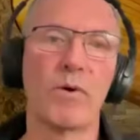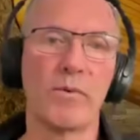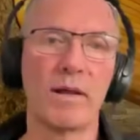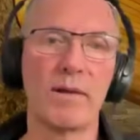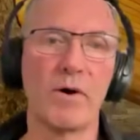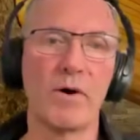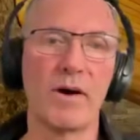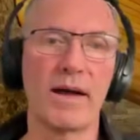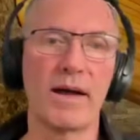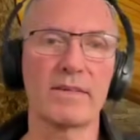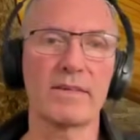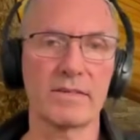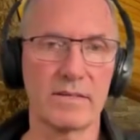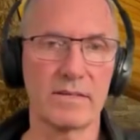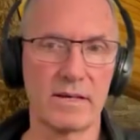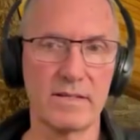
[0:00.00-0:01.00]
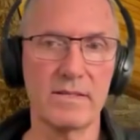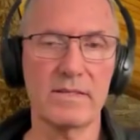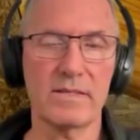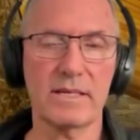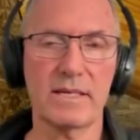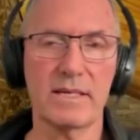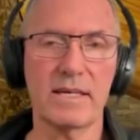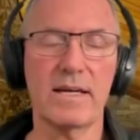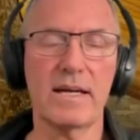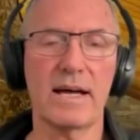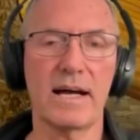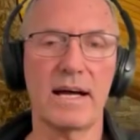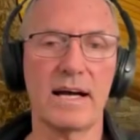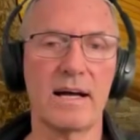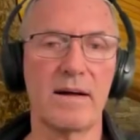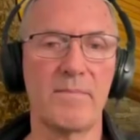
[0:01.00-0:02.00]
one of my other sons here,
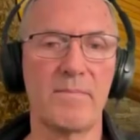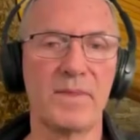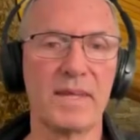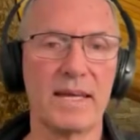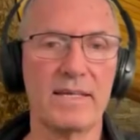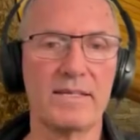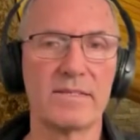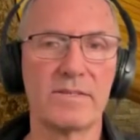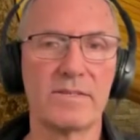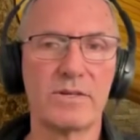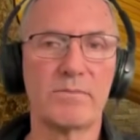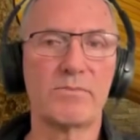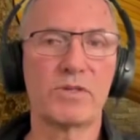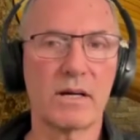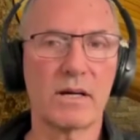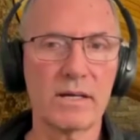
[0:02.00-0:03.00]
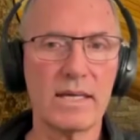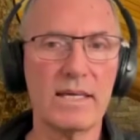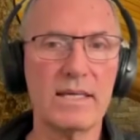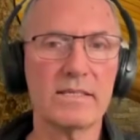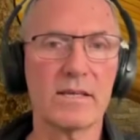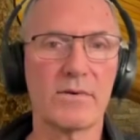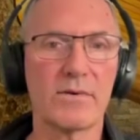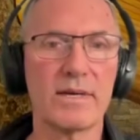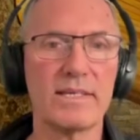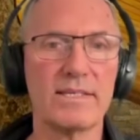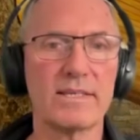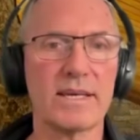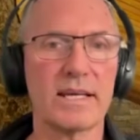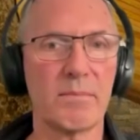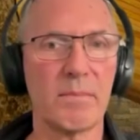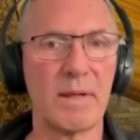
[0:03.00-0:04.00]
he's a gym junkie, so he's
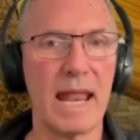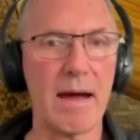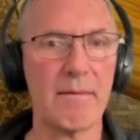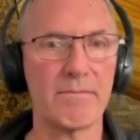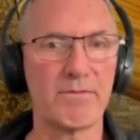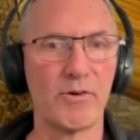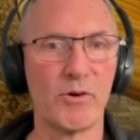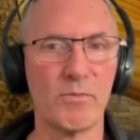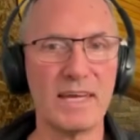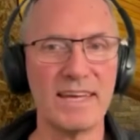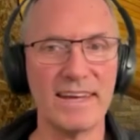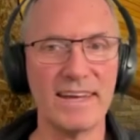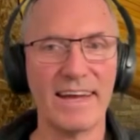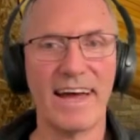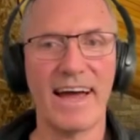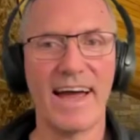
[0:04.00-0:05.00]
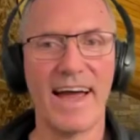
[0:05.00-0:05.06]
set up an app for me,